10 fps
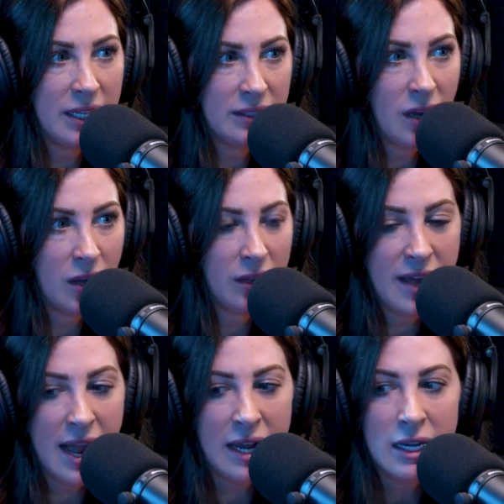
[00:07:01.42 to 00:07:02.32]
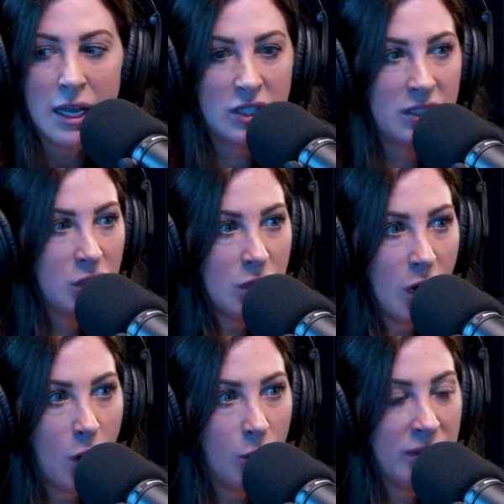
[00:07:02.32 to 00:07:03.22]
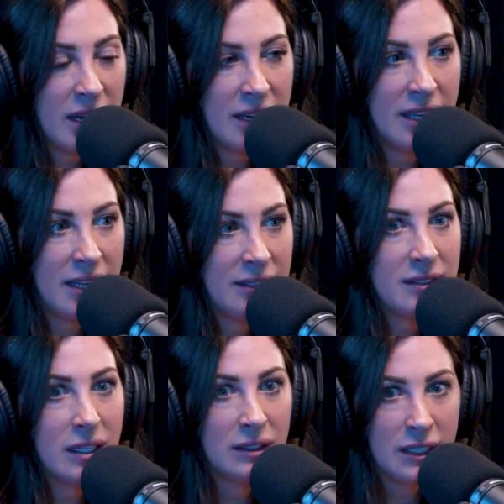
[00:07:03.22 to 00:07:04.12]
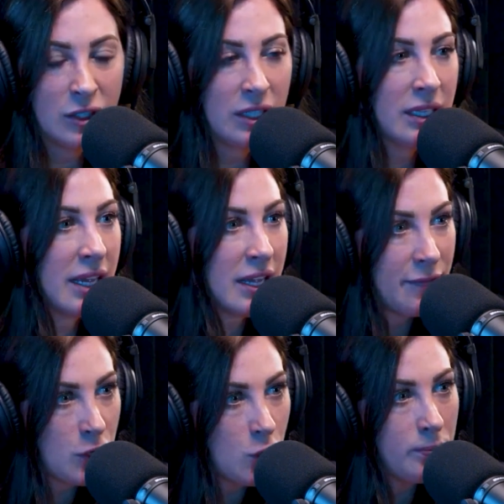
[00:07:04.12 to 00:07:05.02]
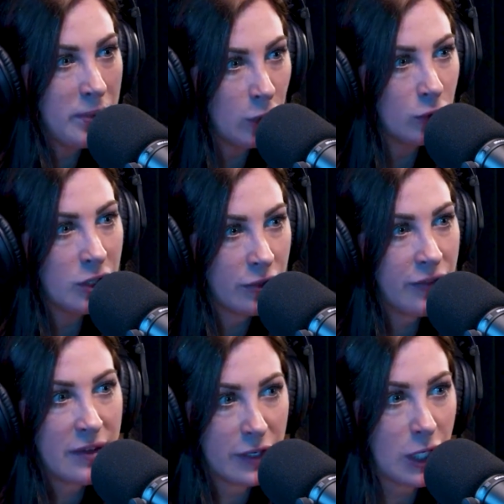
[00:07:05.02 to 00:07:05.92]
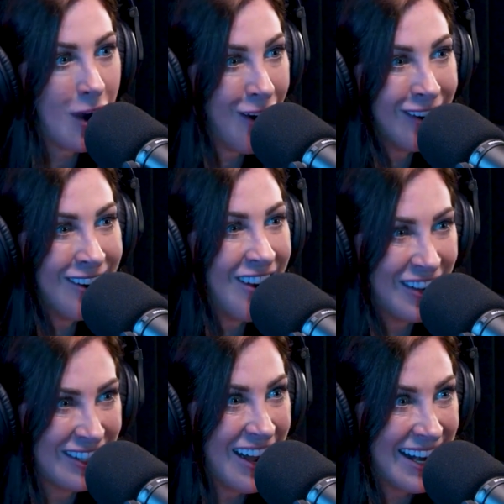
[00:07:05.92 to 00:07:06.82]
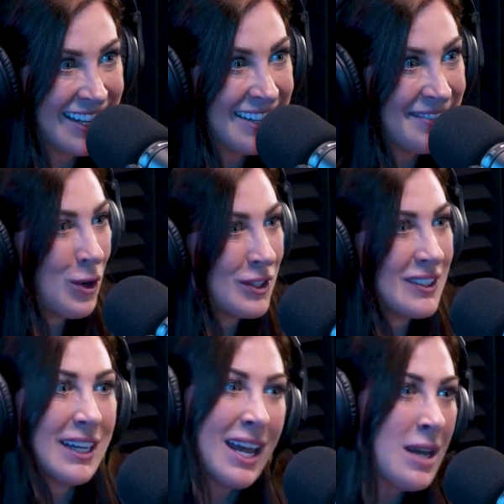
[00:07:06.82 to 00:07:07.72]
get into all that. But just know that it is literally like if you build your favorite car online, you know, it's like,